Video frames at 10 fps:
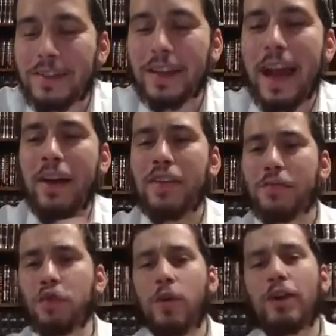So Gary has a
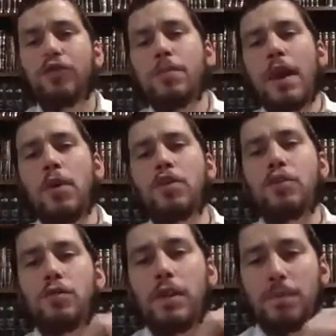few questions, but I want to
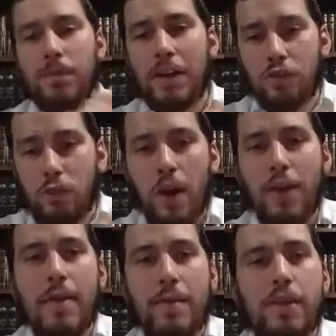just mention one
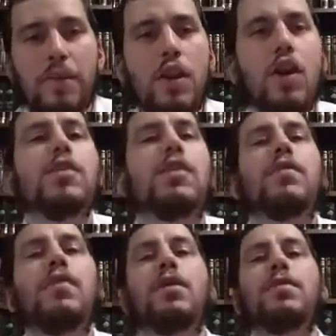of them because in the context
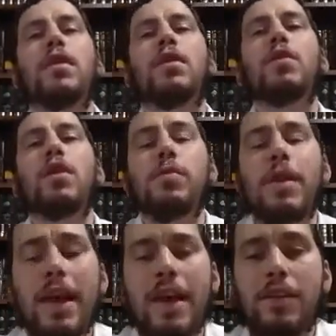of what I was
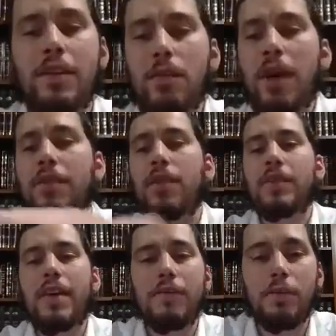about to ask you, and we'll get to the
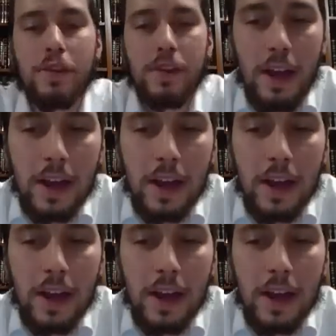rest afterwards.